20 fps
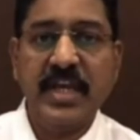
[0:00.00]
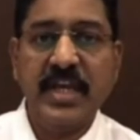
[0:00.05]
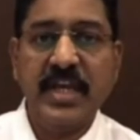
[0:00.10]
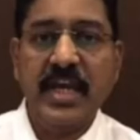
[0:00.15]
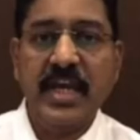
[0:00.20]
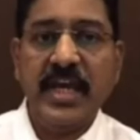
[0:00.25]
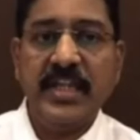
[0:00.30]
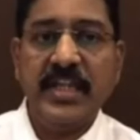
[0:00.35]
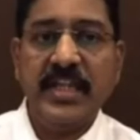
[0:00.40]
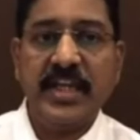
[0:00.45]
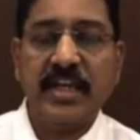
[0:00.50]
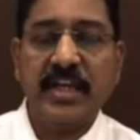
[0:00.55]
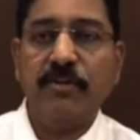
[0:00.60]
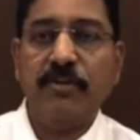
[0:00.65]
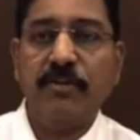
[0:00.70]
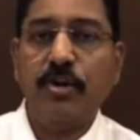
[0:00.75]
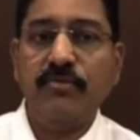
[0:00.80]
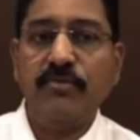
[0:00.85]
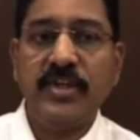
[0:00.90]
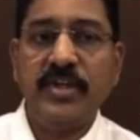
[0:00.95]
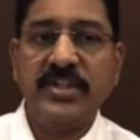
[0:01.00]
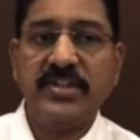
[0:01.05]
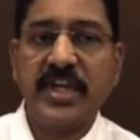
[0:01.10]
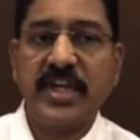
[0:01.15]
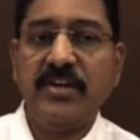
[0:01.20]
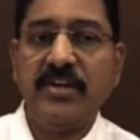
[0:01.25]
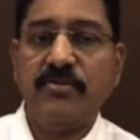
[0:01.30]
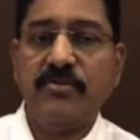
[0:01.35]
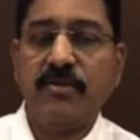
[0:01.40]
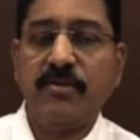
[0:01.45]
And they always tend
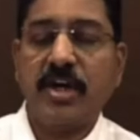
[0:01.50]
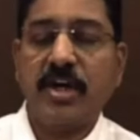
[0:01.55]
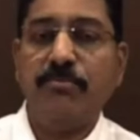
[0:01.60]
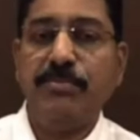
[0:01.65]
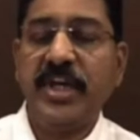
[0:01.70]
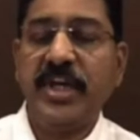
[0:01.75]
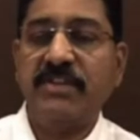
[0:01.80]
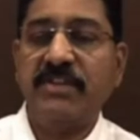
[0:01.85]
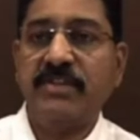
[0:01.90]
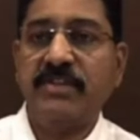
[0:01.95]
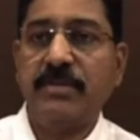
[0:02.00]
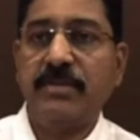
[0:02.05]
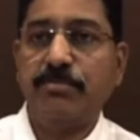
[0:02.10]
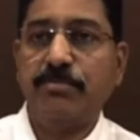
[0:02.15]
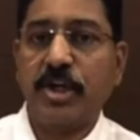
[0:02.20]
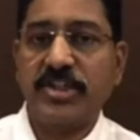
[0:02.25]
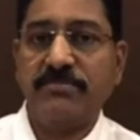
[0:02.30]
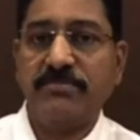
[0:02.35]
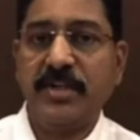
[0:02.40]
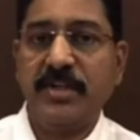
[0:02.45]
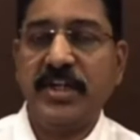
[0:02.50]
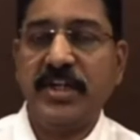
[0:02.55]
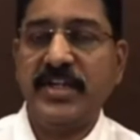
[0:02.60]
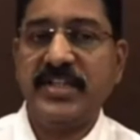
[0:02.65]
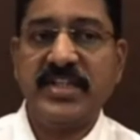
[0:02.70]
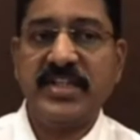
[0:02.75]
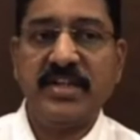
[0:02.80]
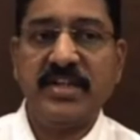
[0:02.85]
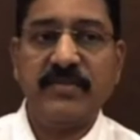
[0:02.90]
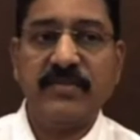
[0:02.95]
to compare with the proximal and distal
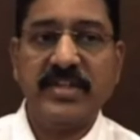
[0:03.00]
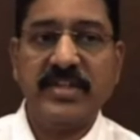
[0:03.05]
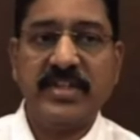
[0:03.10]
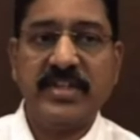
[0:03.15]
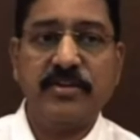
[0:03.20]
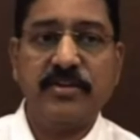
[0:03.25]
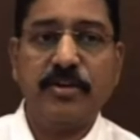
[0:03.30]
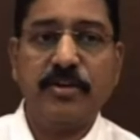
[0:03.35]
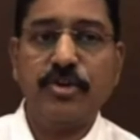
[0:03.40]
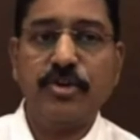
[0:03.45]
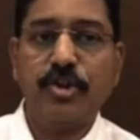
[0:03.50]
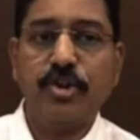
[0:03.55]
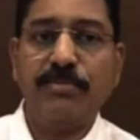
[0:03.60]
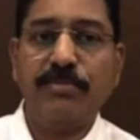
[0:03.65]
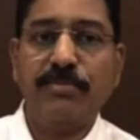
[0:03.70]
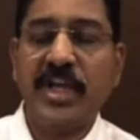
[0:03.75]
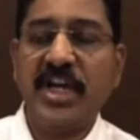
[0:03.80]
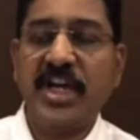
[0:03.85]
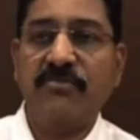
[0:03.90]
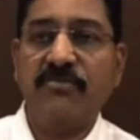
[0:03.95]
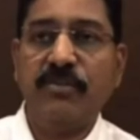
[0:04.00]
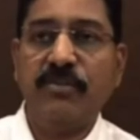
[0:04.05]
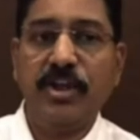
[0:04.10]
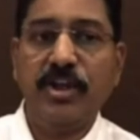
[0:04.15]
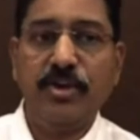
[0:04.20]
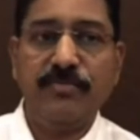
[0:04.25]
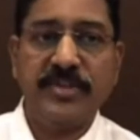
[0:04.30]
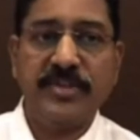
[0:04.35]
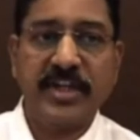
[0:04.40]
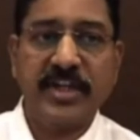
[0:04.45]
vessels, also the plaque volumes
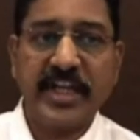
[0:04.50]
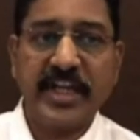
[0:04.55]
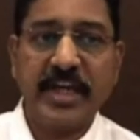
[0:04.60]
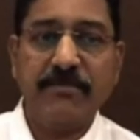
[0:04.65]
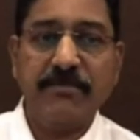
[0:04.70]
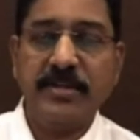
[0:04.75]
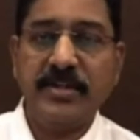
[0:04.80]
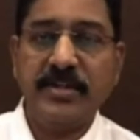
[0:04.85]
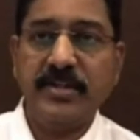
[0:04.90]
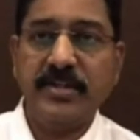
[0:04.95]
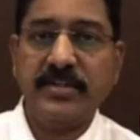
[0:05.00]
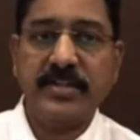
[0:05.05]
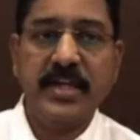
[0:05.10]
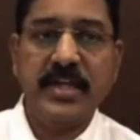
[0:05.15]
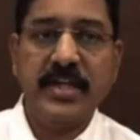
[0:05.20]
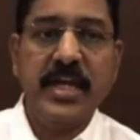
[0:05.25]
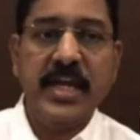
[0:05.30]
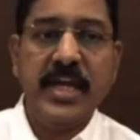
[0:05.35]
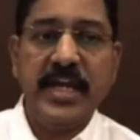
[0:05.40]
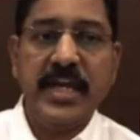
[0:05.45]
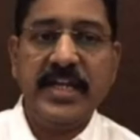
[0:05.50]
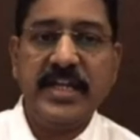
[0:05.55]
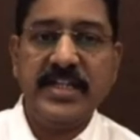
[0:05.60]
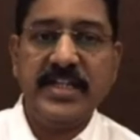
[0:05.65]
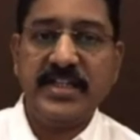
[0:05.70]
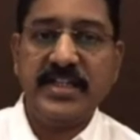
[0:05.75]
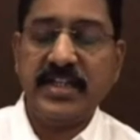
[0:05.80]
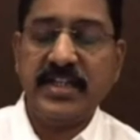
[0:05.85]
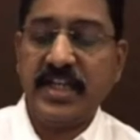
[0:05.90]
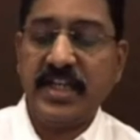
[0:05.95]
and diameters and lesion
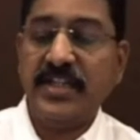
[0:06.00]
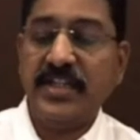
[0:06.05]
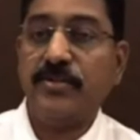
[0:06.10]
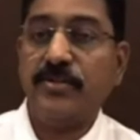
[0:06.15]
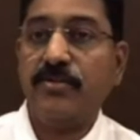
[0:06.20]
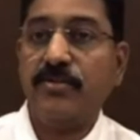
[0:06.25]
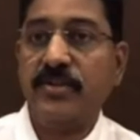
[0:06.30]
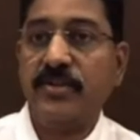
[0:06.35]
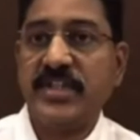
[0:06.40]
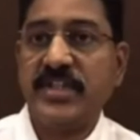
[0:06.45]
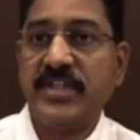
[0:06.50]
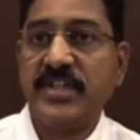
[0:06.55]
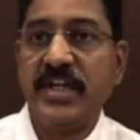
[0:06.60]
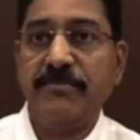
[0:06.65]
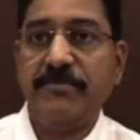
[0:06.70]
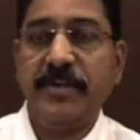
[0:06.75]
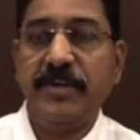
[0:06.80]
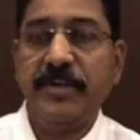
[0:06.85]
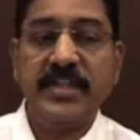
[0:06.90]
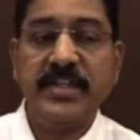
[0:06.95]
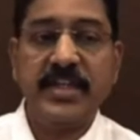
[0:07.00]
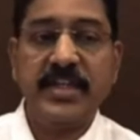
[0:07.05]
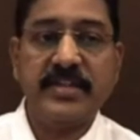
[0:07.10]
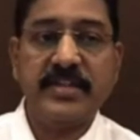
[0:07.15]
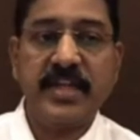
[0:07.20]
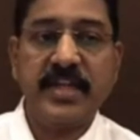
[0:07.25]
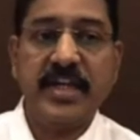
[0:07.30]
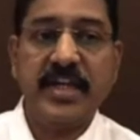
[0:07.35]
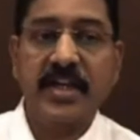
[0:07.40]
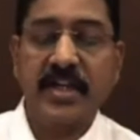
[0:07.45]
length to decide many things.
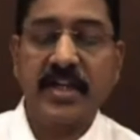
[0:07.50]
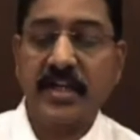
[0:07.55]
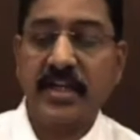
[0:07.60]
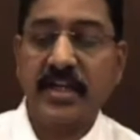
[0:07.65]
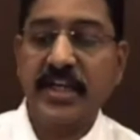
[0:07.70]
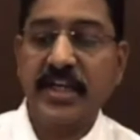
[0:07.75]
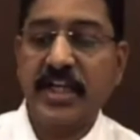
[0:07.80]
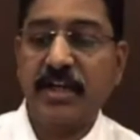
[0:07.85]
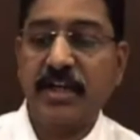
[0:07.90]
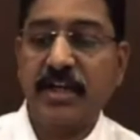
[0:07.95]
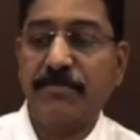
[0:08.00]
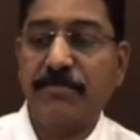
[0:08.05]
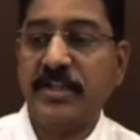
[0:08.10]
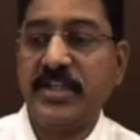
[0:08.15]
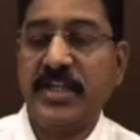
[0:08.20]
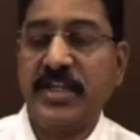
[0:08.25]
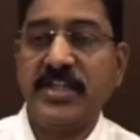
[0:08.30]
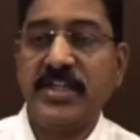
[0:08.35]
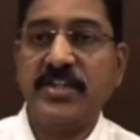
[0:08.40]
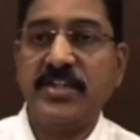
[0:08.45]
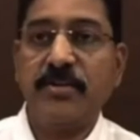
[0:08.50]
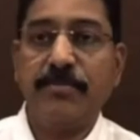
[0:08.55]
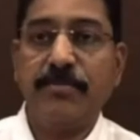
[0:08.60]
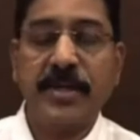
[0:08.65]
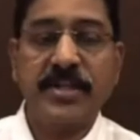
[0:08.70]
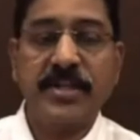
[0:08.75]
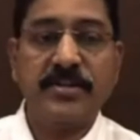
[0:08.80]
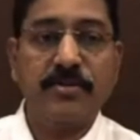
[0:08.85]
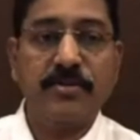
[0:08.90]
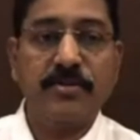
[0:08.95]
And clinical presentation of the
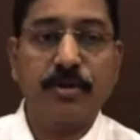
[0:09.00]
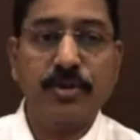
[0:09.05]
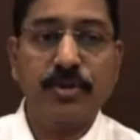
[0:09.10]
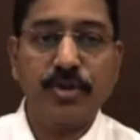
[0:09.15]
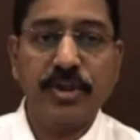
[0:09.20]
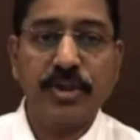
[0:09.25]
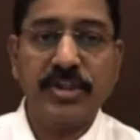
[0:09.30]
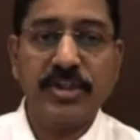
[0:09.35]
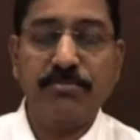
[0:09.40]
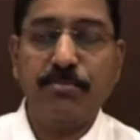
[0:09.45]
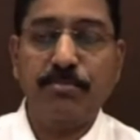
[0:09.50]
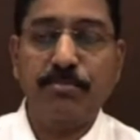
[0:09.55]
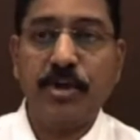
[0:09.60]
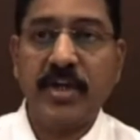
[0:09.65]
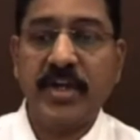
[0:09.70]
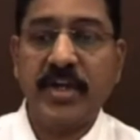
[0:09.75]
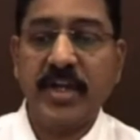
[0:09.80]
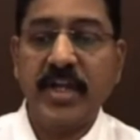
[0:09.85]
patient also is important.